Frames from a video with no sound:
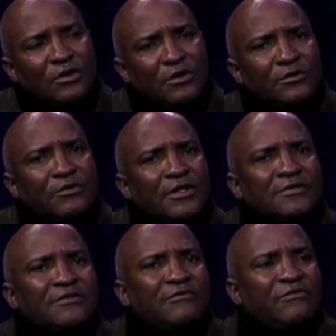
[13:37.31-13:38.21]
you
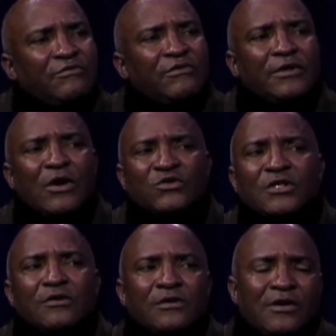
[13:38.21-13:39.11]
guys did
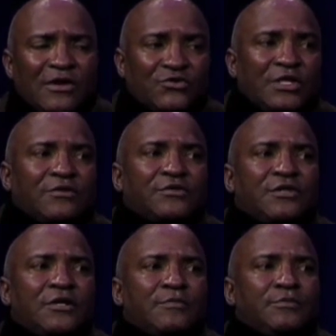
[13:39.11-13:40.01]
an outstanding job.